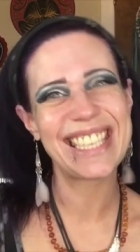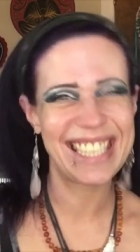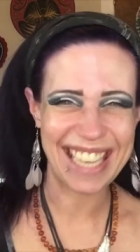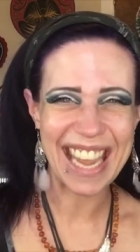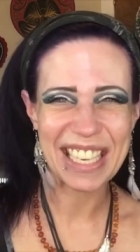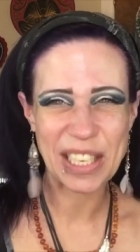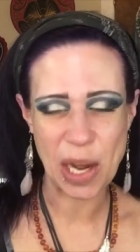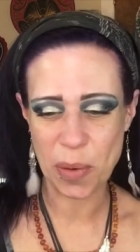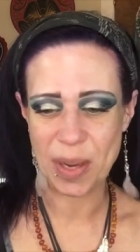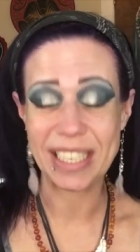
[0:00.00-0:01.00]
get
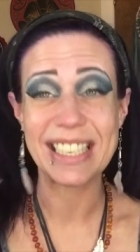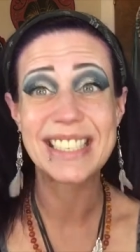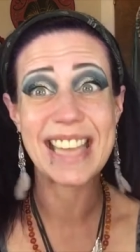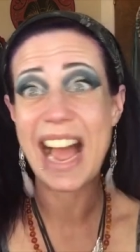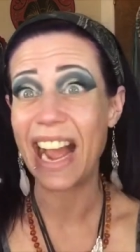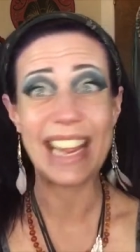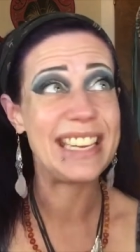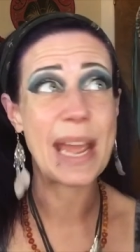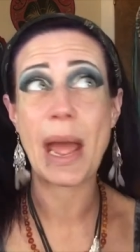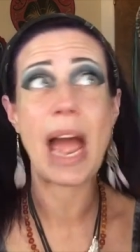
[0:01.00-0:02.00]
going because
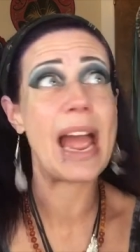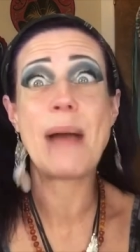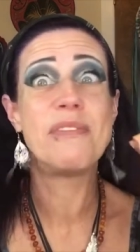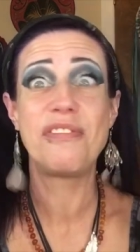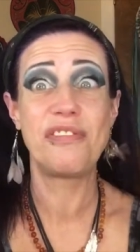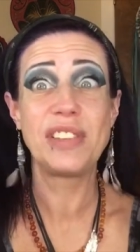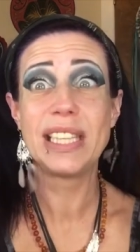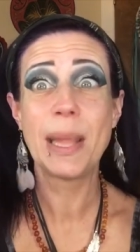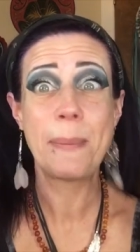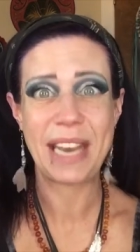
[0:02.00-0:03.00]
I, I am
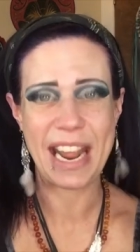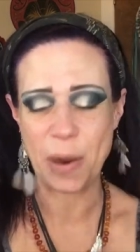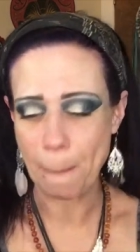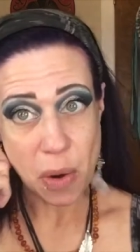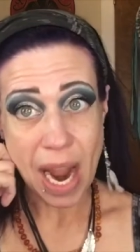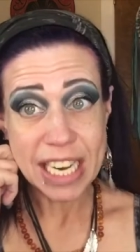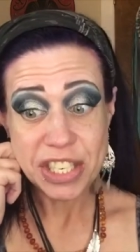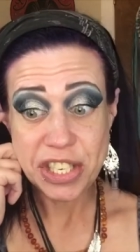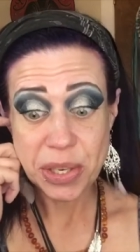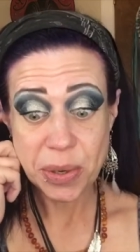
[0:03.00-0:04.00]
flipping out I
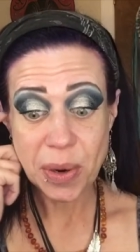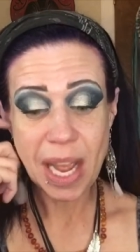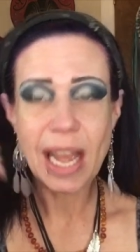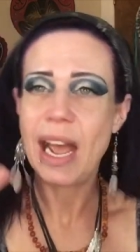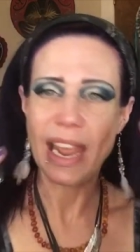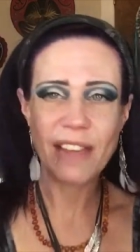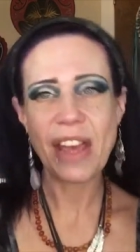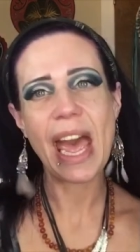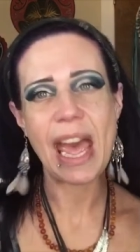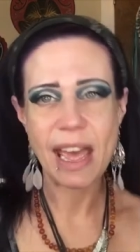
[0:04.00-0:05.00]
do I have
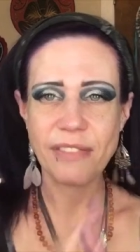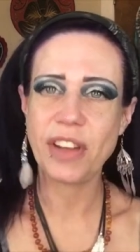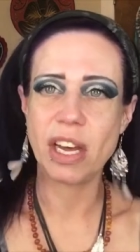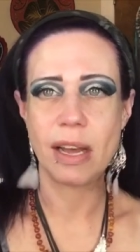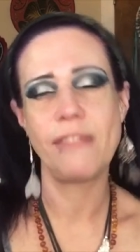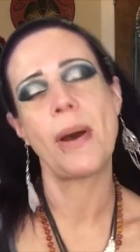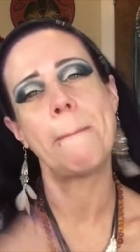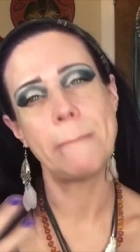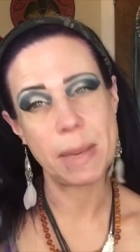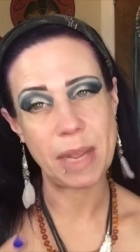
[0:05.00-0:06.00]
half of
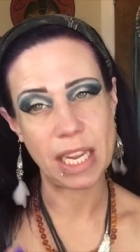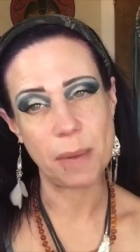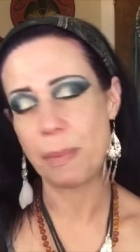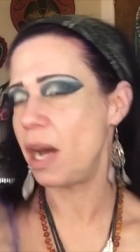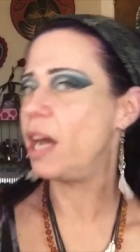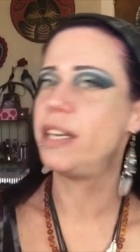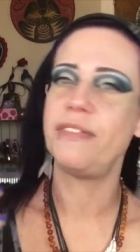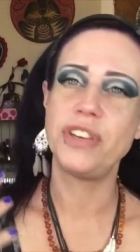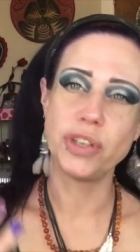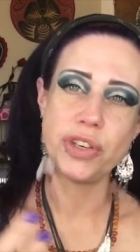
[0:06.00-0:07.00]
my makeup on
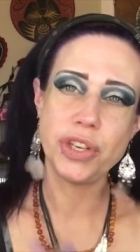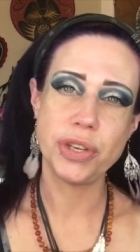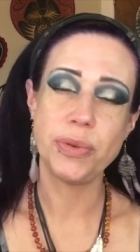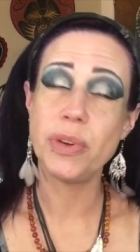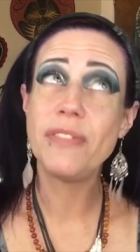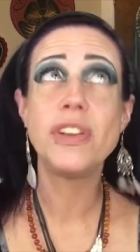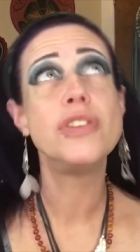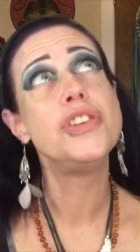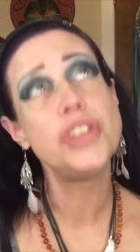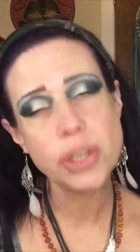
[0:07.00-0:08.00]
if you're new if you're
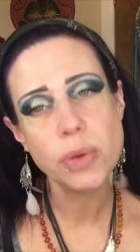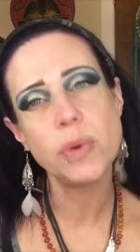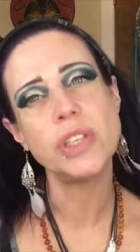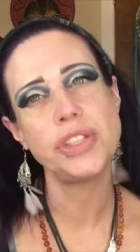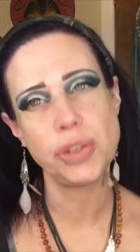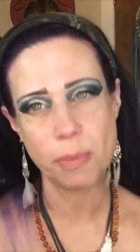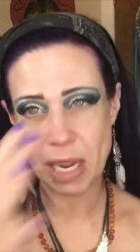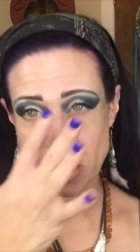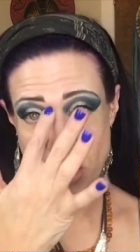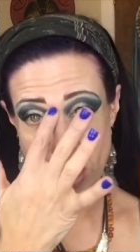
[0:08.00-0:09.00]
new to
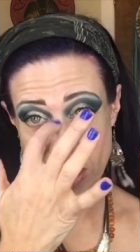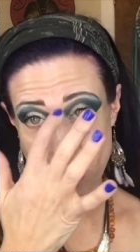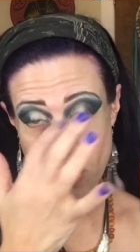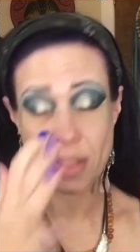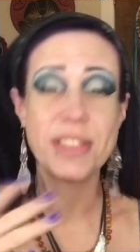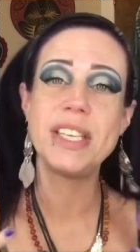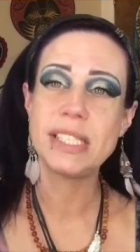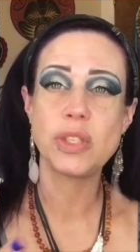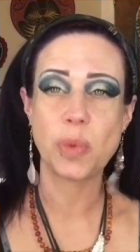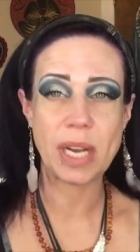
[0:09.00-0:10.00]
my channel this
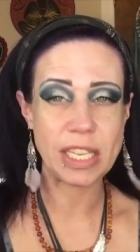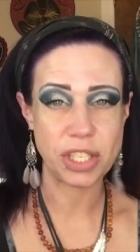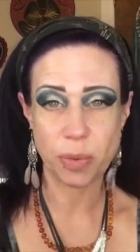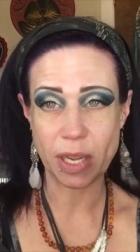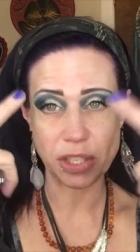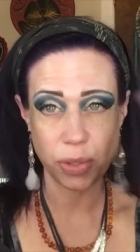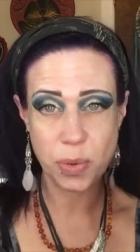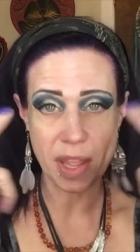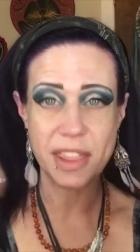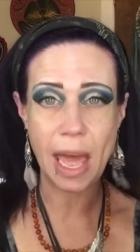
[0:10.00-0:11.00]
is what I do I do
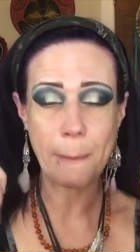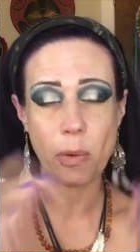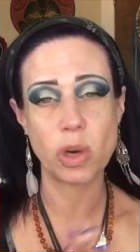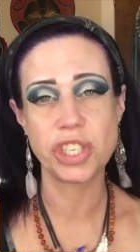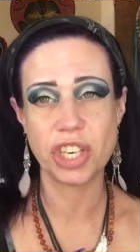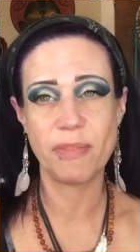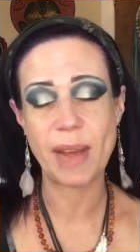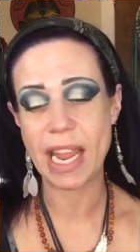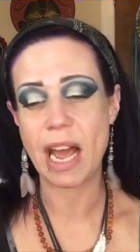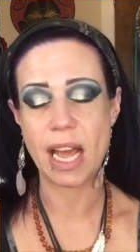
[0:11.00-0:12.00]
that portion of
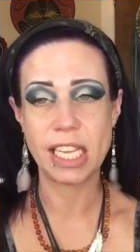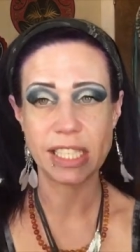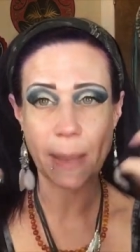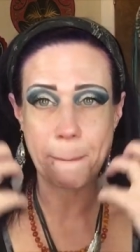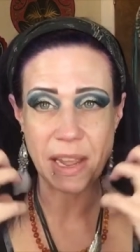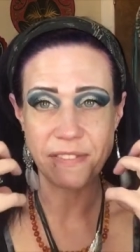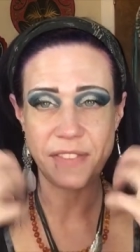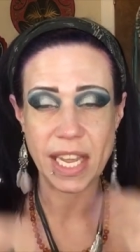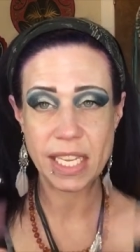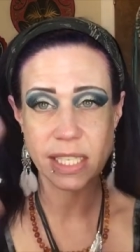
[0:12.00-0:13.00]
my eyes my
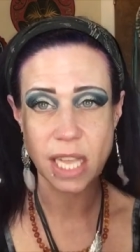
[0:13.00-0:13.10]
face